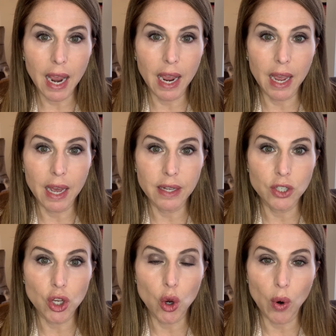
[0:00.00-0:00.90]

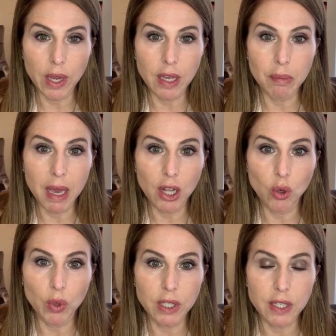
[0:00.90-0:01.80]
And your
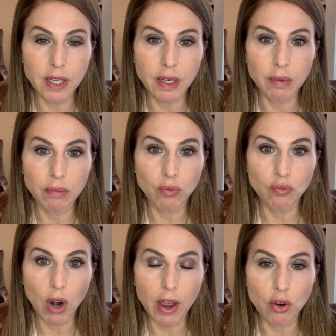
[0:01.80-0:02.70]
email will seem
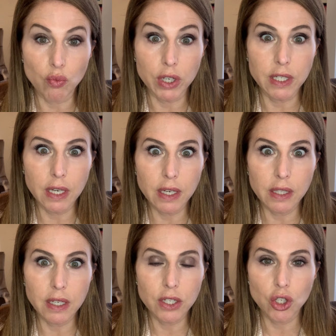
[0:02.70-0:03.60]
either
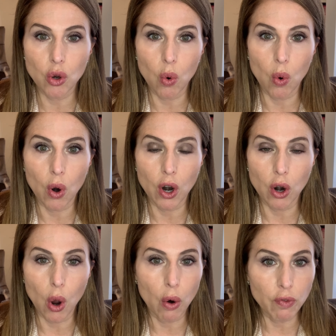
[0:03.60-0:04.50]
ridiculous
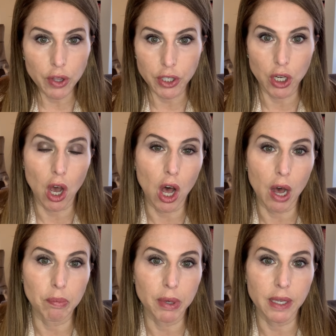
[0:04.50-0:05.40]
or over the
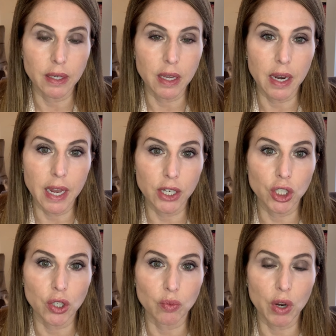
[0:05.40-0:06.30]
top in
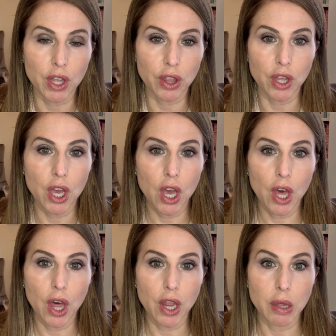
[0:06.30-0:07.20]
connection with
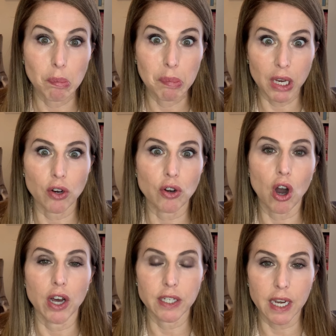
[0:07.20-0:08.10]
the bigger
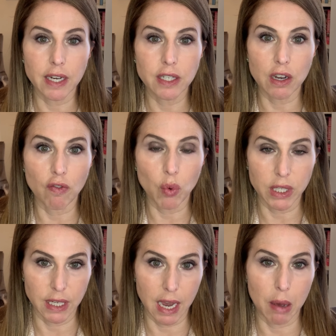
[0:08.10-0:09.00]
context of
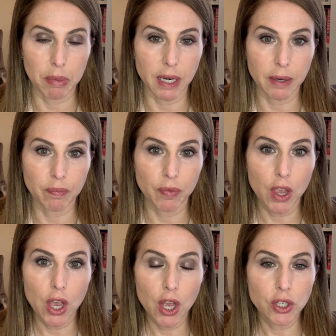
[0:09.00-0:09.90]
what's happening.
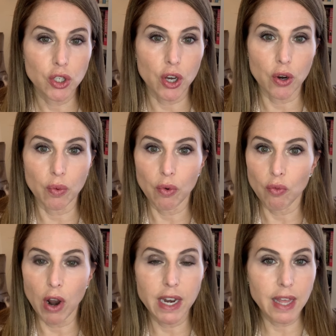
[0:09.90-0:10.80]
So
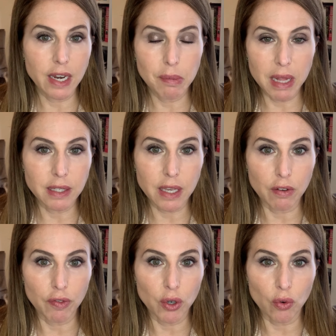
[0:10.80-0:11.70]
writing that email is
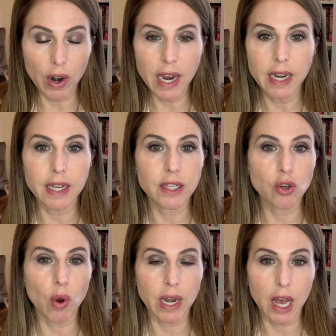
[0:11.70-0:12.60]
going to feel great. It's
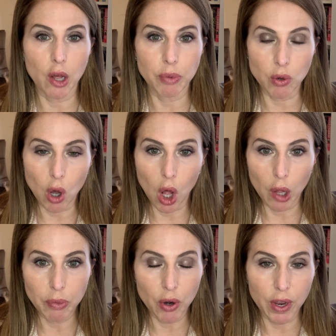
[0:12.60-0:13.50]
going to help you
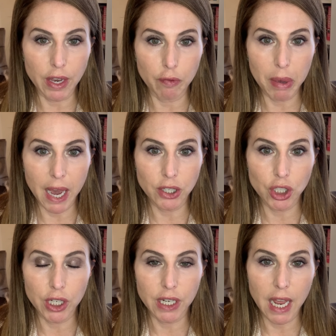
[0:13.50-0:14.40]
calm your heat of
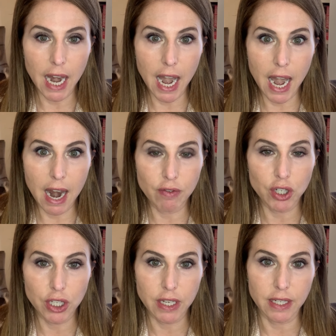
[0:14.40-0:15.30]
passion.
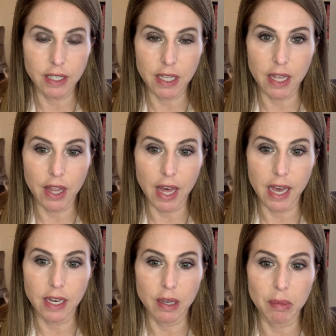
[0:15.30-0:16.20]
Never send
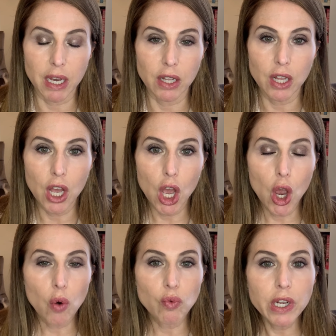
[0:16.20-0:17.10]
that email.
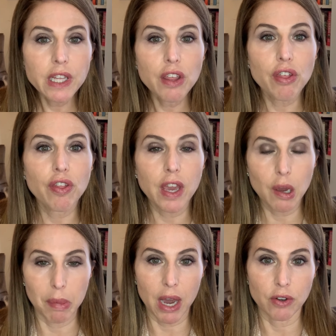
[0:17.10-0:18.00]
Really
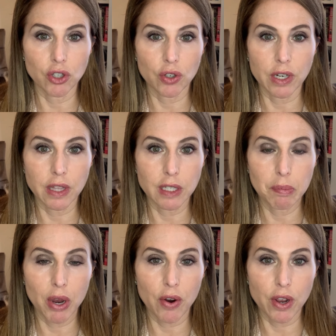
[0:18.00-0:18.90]
think about, during this
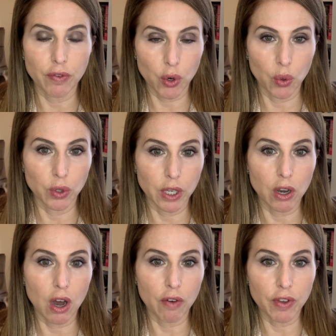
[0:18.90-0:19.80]
period of cooling
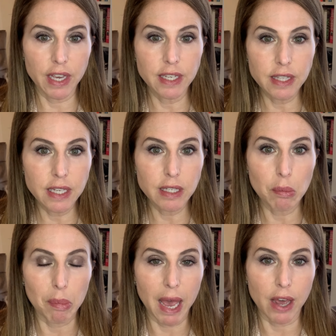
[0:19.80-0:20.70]
off, is this
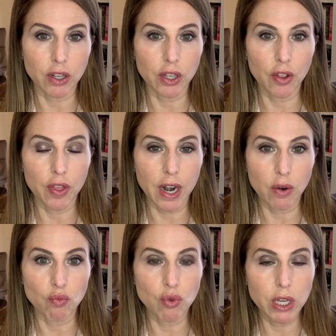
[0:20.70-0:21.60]
a battle that I
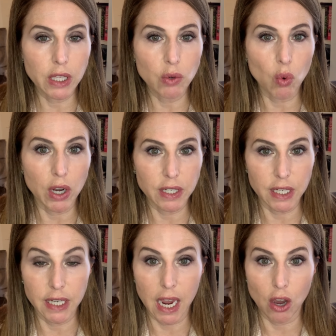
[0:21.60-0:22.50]
really want
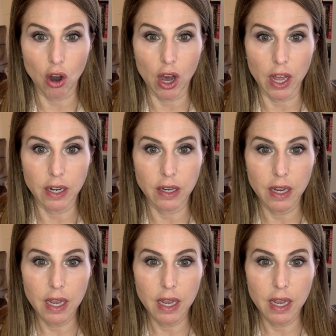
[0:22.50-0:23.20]
to take on?